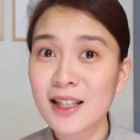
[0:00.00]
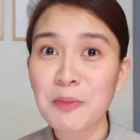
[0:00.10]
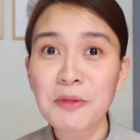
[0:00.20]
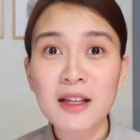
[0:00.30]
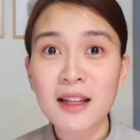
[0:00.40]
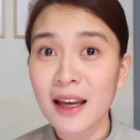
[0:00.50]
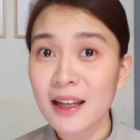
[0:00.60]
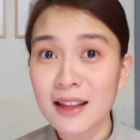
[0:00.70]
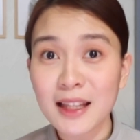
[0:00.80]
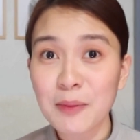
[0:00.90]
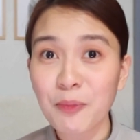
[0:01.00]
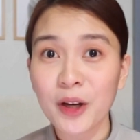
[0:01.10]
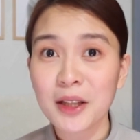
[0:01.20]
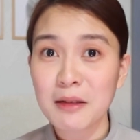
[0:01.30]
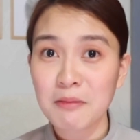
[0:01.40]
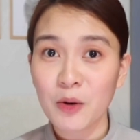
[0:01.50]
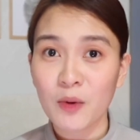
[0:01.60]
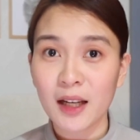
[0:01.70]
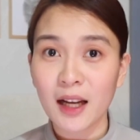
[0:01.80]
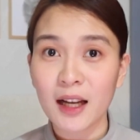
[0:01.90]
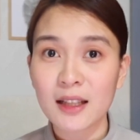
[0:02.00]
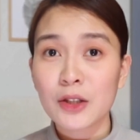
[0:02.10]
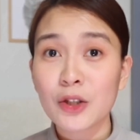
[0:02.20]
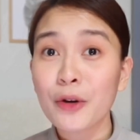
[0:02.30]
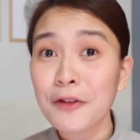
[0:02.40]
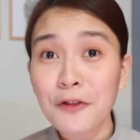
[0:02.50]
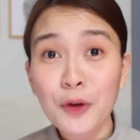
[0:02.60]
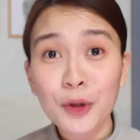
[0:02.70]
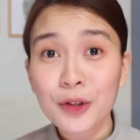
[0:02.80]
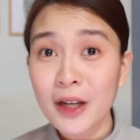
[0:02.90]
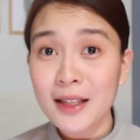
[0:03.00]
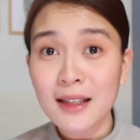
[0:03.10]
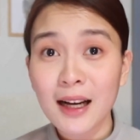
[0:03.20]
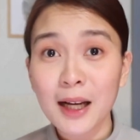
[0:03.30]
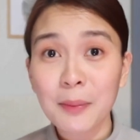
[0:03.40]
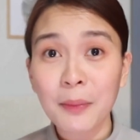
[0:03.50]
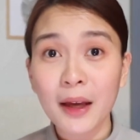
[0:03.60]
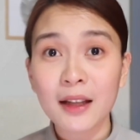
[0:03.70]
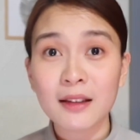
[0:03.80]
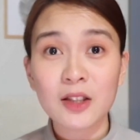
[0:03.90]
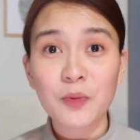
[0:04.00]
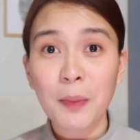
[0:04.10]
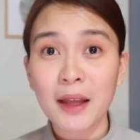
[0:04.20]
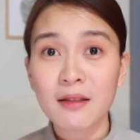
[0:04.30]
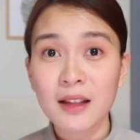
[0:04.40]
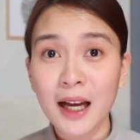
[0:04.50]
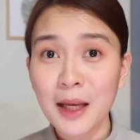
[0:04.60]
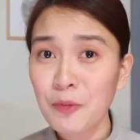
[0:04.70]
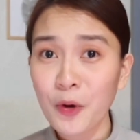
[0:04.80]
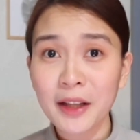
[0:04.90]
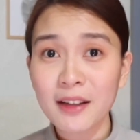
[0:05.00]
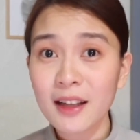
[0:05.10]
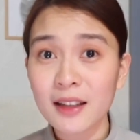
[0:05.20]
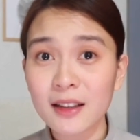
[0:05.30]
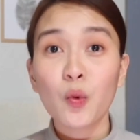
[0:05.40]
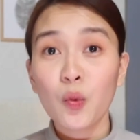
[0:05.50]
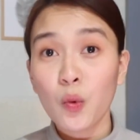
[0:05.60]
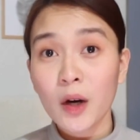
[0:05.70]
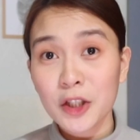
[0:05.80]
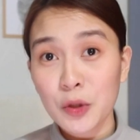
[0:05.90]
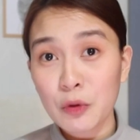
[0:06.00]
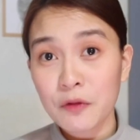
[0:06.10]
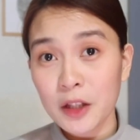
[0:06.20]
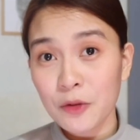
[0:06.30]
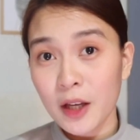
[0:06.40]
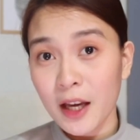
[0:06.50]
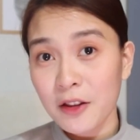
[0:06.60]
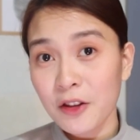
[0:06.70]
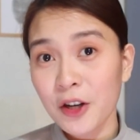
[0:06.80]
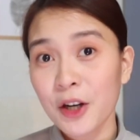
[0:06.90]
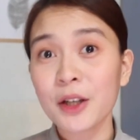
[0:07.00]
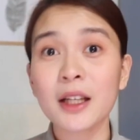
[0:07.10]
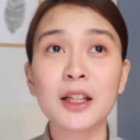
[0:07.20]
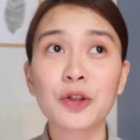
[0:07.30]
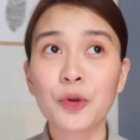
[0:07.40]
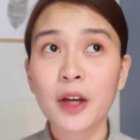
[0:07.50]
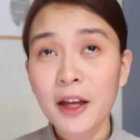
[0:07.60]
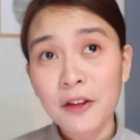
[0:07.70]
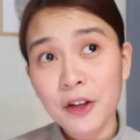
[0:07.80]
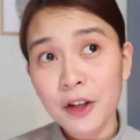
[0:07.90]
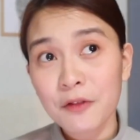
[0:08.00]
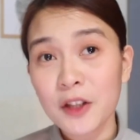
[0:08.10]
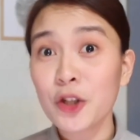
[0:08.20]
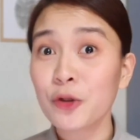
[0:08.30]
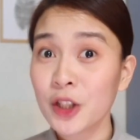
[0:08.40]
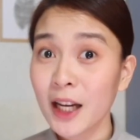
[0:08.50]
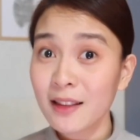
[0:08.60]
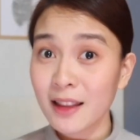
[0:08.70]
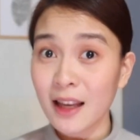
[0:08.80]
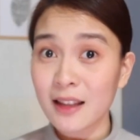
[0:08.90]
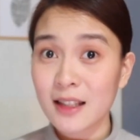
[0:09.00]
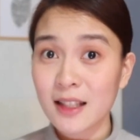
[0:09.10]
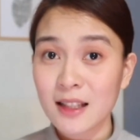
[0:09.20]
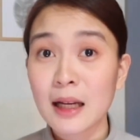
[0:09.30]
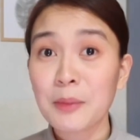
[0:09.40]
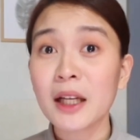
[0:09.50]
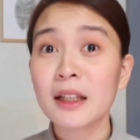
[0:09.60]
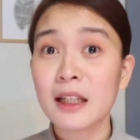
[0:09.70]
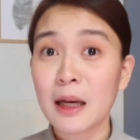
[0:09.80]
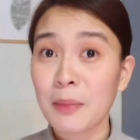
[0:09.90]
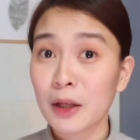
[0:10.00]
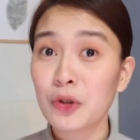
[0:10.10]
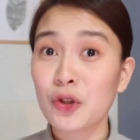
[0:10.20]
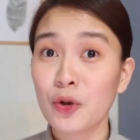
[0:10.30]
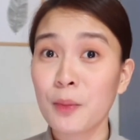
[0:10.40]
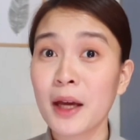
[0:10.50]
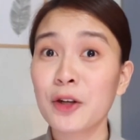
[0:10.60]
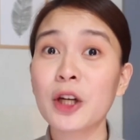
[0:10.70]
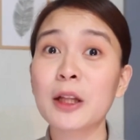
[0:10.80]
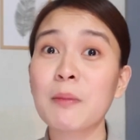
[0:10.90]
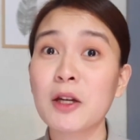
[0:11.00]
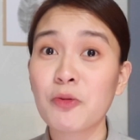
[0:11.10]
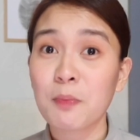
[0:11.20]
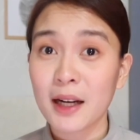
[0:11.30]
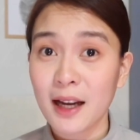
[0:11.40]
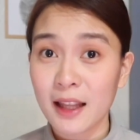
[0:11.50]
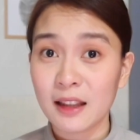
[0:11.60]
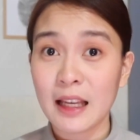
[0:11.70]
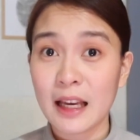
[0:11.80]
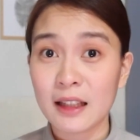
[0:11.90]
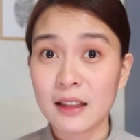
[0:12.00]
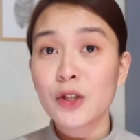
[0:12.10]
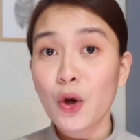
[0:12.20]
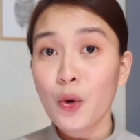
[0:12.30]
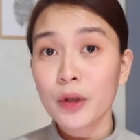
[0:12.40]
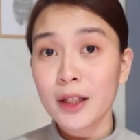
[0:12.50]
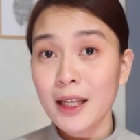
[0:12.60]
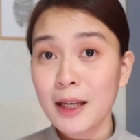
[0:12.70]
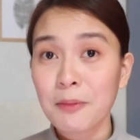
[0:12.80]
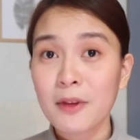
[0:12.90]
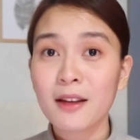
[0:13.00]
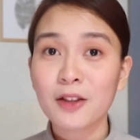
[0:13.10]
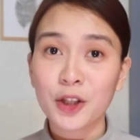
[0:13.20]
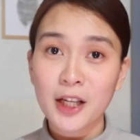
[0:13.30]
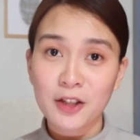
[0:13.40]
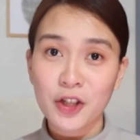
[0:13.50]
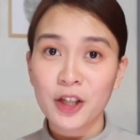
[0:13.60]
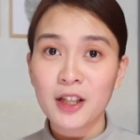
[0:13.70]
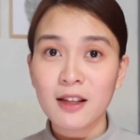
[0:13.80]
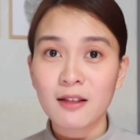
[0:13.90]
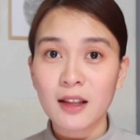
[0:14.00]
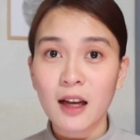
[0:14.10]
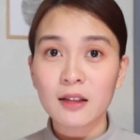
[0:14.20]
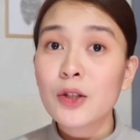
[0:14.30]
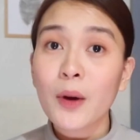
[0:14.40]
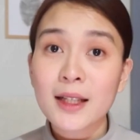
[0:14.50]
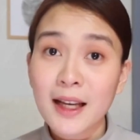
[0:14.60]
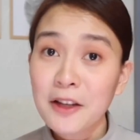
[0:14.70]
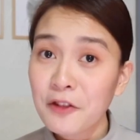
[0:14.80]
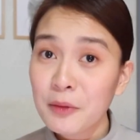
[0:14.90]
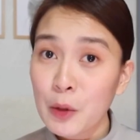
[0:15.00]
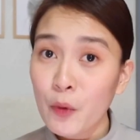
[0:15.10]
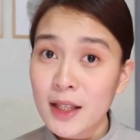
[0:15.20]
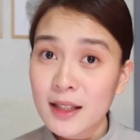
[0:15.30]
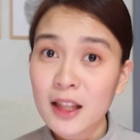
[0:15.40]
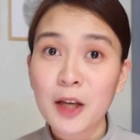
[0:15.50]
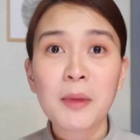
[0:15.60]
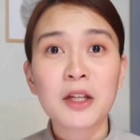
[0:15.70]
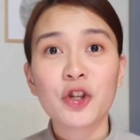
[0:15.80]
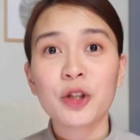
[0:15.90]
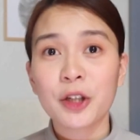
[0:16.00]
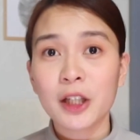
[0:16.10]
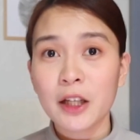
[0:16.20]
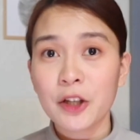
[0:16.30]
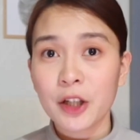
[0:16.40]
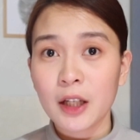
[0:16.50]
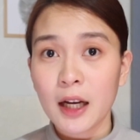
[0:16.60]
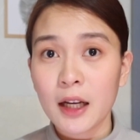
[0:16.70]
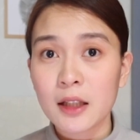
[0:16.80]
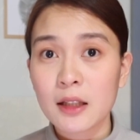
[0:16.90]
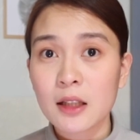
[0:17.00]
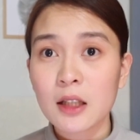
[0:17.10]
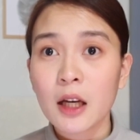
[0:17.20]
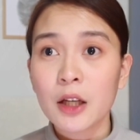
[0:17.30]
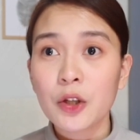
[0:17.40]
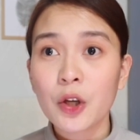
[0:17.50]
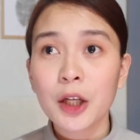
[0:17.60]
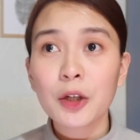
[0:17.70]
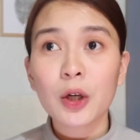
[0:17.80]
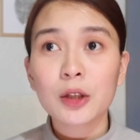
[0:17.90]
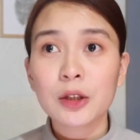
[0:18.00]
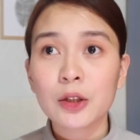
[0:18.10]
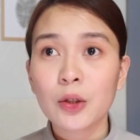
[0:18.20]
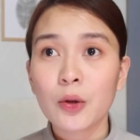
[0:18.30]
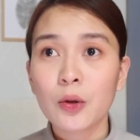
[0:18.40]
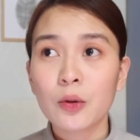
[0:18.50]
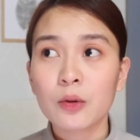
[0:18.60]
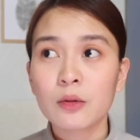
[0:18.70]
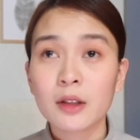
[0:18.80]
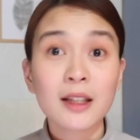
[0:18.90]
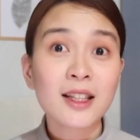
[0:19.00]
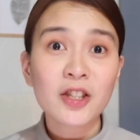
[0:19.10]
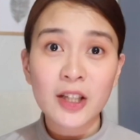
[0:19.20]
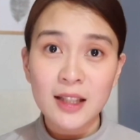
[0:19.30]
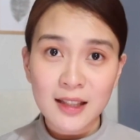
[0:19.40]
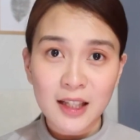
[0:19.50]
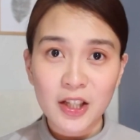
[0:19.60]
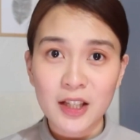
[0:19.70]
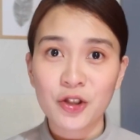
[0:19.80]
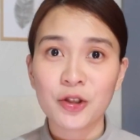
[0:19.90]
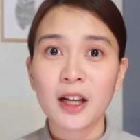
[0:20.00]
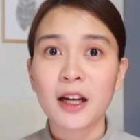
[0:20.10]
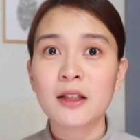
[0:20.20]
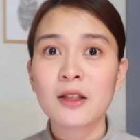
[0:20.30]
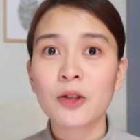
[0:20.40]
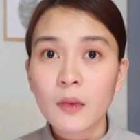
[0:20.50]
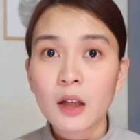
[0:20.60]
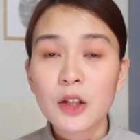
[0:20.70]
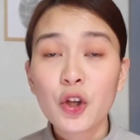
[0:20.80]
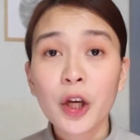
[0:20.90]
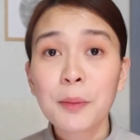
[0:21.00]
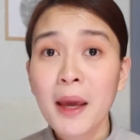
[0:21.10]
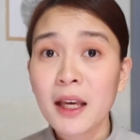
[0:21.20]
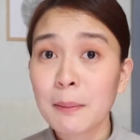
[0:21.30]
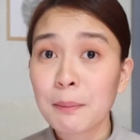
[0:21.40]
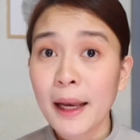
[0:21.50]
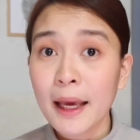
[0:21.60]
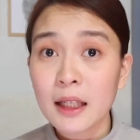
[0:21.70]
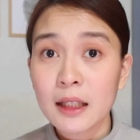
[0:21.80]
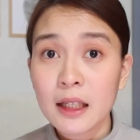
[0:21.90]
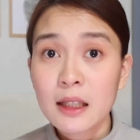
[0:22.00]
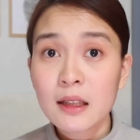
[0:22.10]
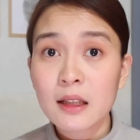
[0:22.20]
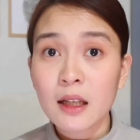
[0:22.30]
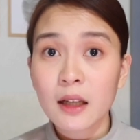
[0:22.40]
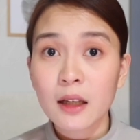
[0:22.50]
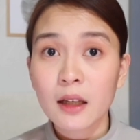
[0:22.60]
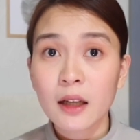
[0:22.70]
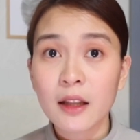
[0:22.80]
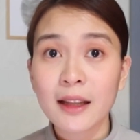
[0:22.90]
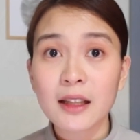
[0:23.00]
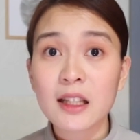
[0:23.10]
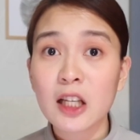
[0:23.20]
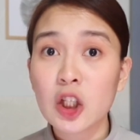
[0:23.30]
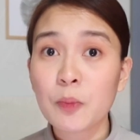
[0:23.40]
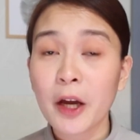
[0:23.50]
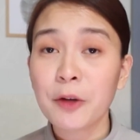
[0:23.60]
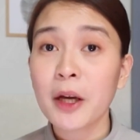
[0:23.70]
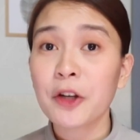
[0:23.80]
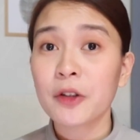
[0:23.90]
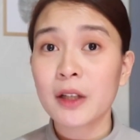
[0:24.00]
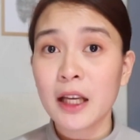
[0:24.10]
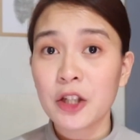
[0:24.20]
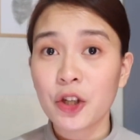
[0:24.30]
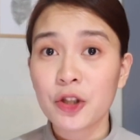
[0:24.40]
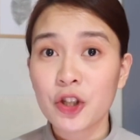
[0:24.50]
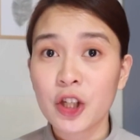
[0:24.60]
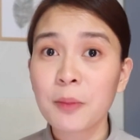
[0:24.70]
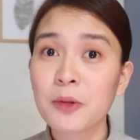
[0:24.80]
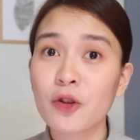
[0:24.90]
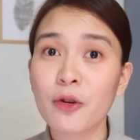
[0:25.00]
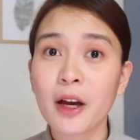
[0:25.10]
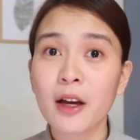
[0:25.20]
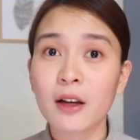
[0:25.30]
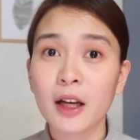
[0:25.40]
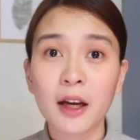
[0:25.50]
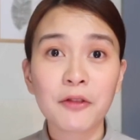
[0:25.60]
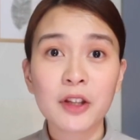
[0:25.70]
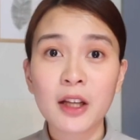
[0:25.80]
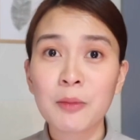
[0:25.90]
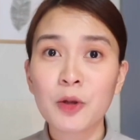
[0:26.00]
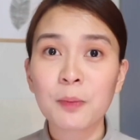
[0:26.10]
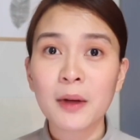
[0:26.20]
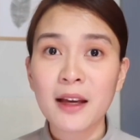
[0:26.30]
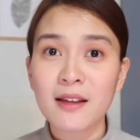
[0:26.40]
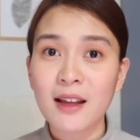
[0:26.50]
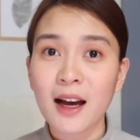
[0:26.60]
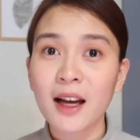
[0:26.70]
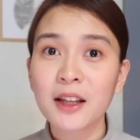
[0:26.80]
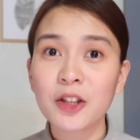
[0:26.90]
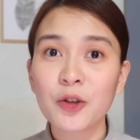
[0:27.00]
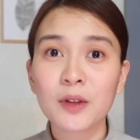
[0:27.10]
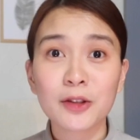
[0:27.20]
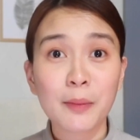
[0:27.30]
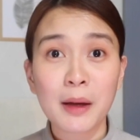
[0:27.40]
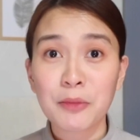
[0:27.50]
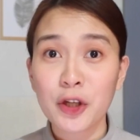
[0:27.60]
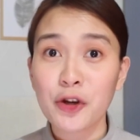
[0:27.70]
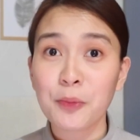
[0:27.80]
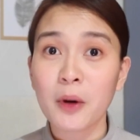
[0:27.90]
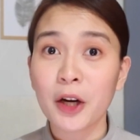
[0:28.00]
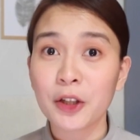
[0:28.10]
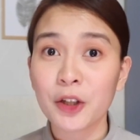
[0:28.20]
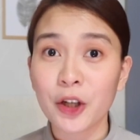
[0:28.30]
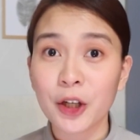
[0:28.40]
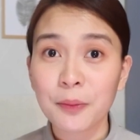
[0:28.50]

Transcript: something na hindi pwedeng mawala. So if you could dress up and spend time, why not? Watch movie together, eat together, video chat dates. Sabi nga nila, pag gusto, meron at merong paraan yan. So keep that connection intact. So aside from the ways that I mentioned earlier, guys, you can also, this is just a suggestion guys, so you can make a playlist that is inspired by your relationship. So every time you play that, you will remember your partner.